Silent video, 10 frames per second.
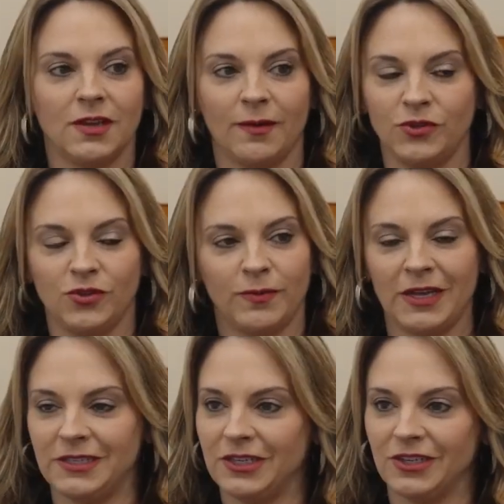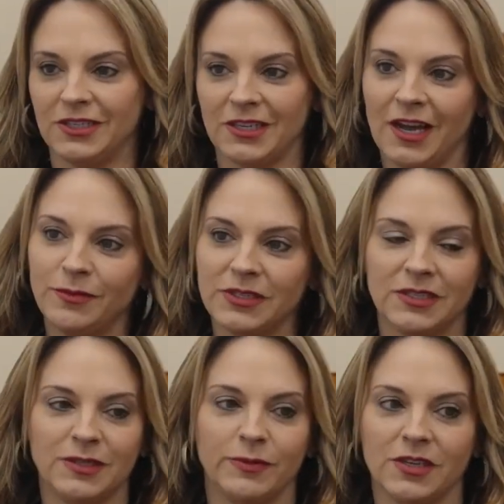I'm doing my interior design
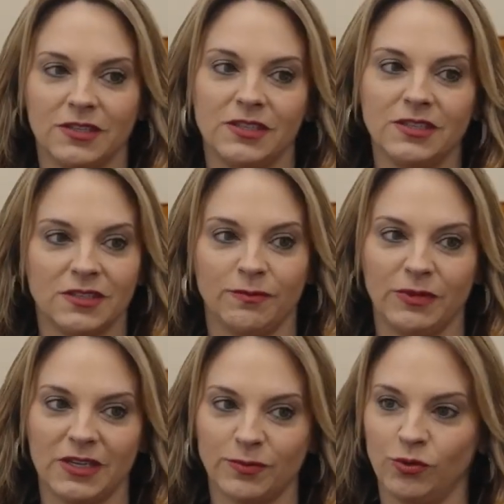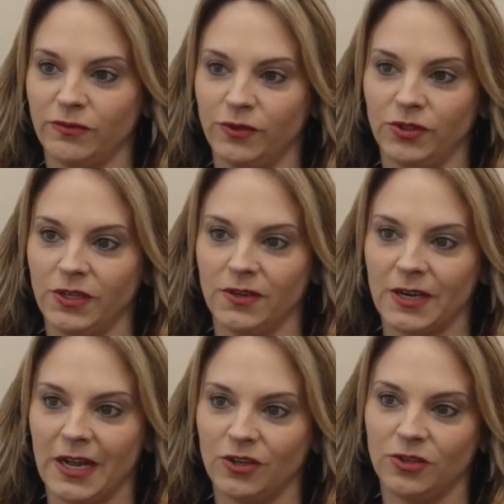business because this is the biggest portfolio
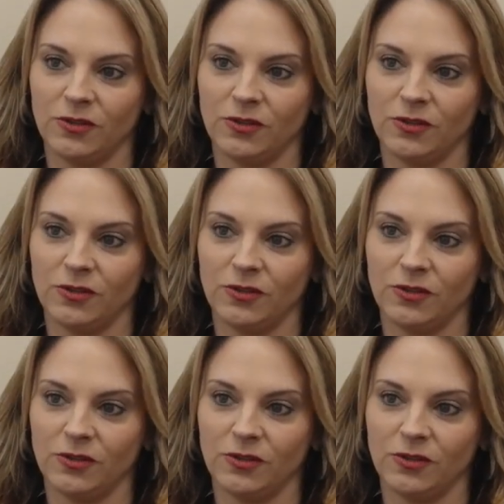that I could